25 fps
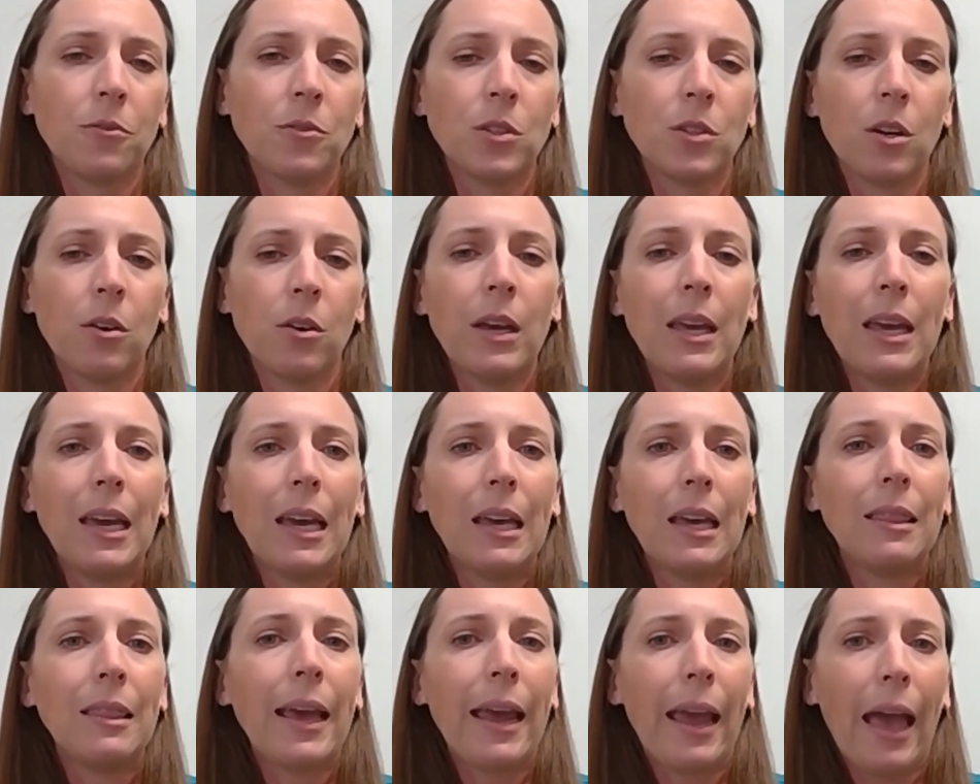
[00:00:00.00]
So
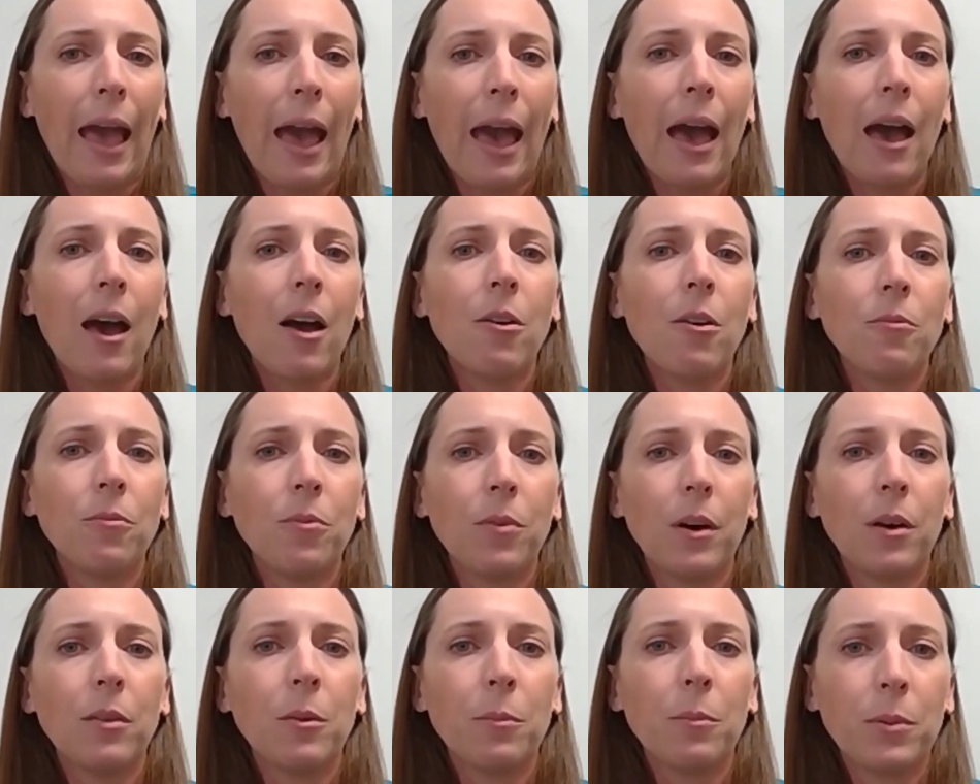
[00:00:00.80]
they have
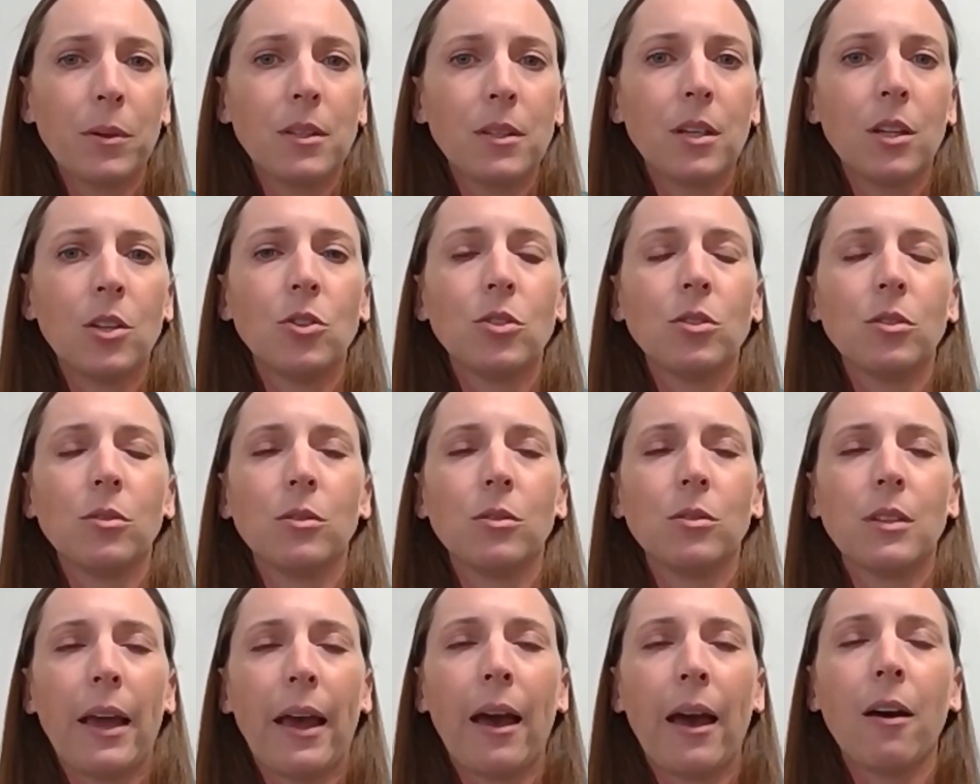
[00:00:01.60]
the potential
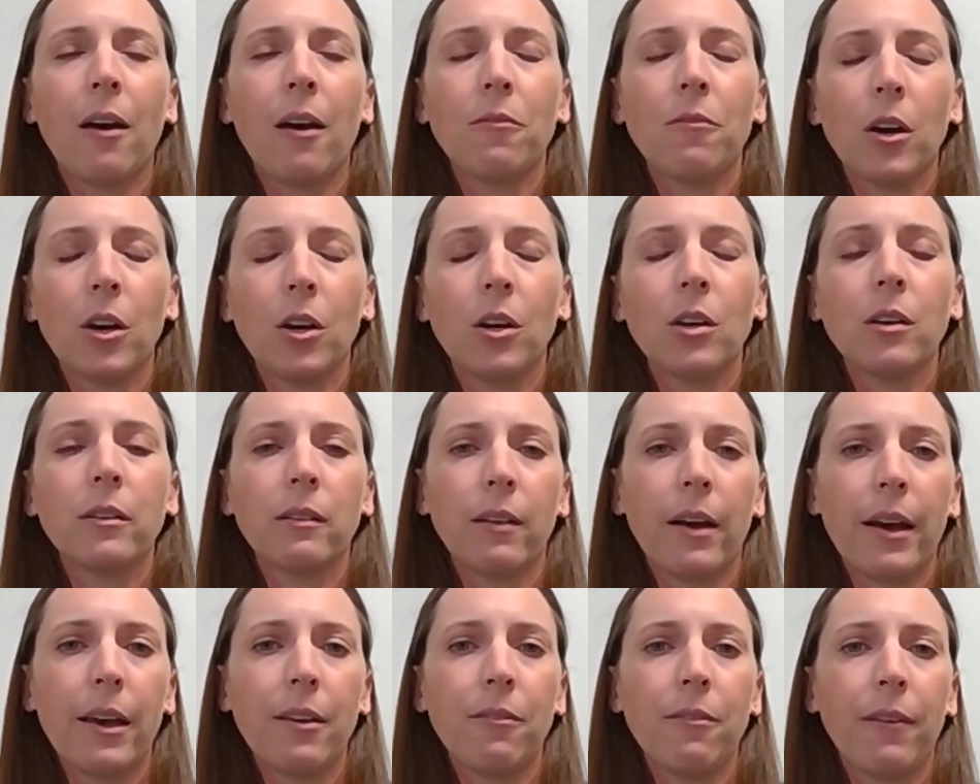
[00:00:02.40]
to have a good
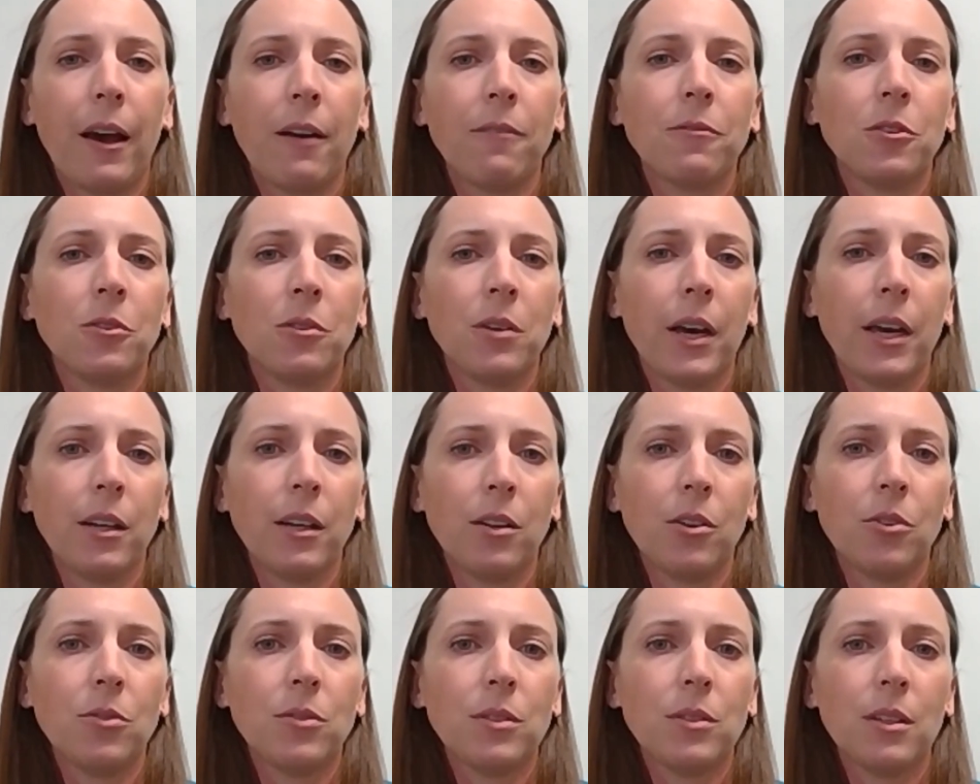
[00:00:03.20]
life after
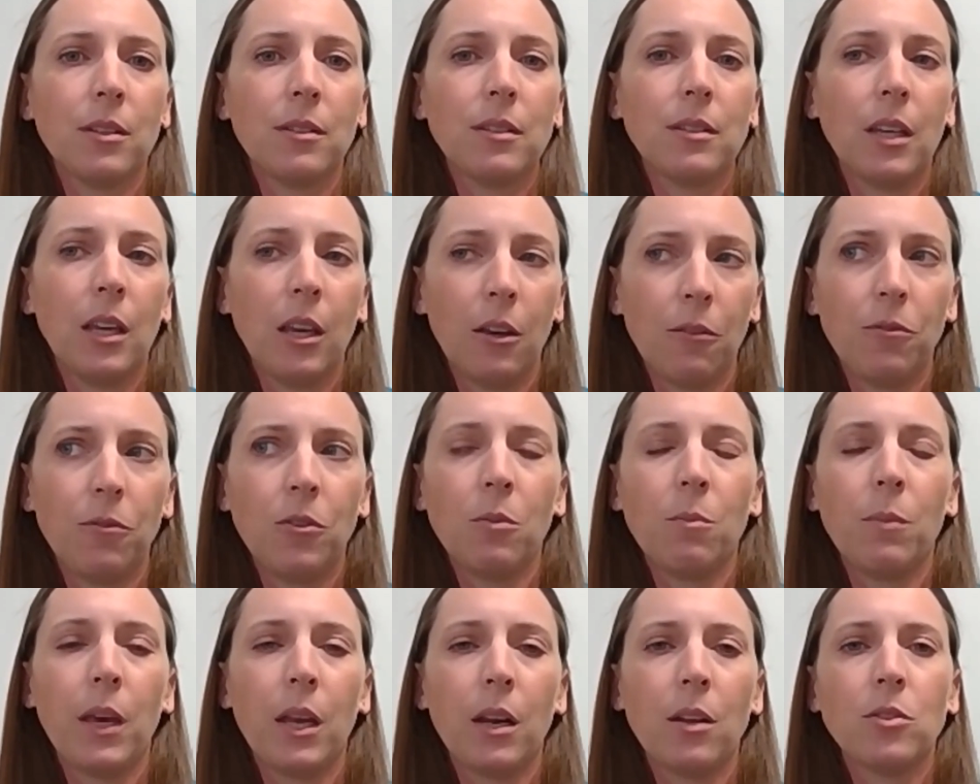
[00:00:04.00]
diagnosis if you
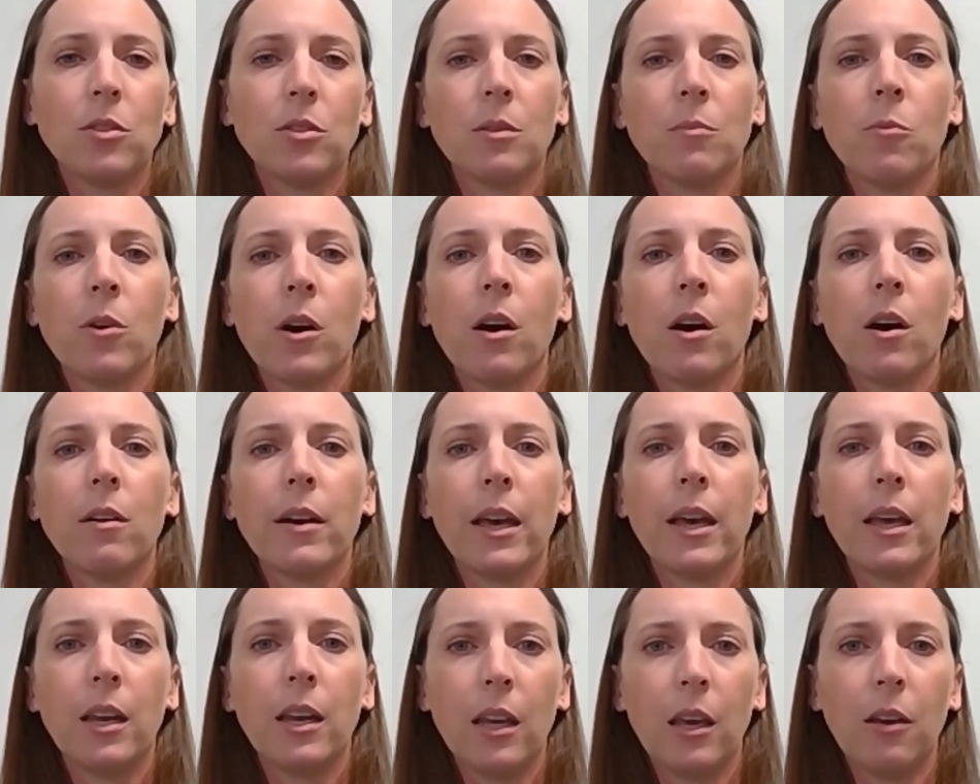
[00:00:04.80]
manage them well
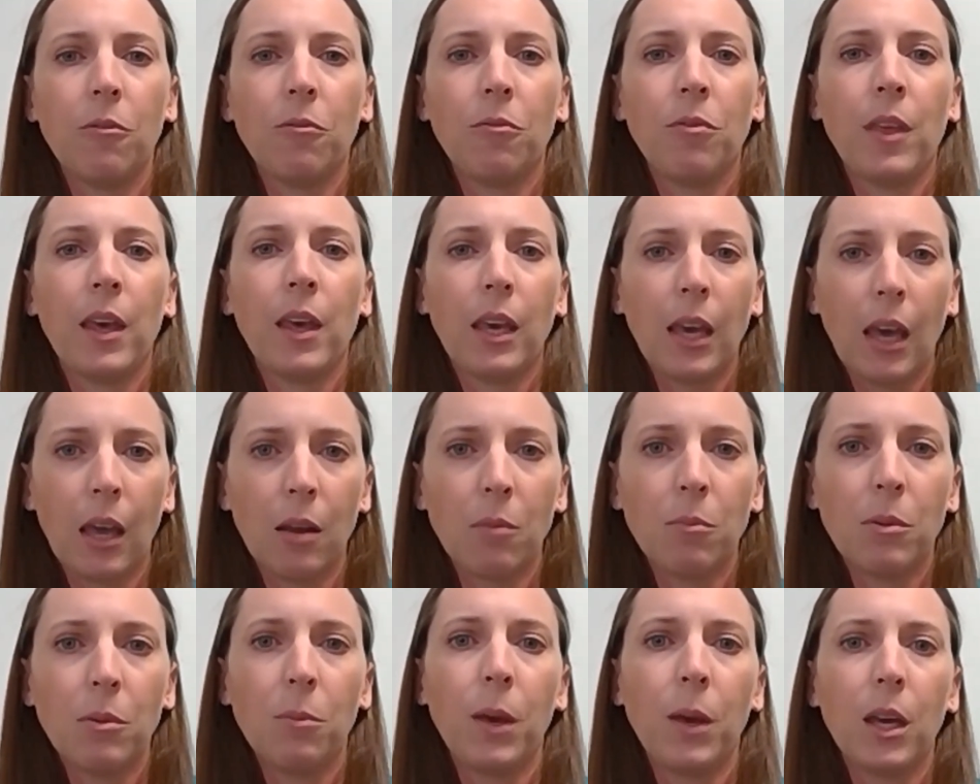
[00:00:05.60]
and if they
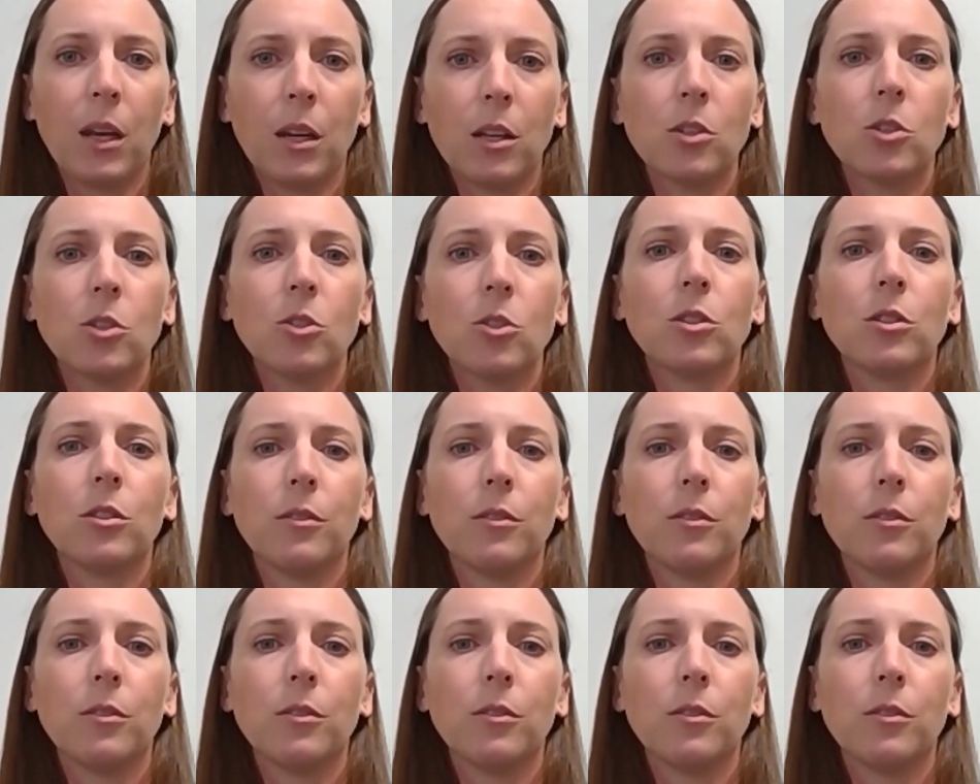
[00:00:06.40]
can be managed.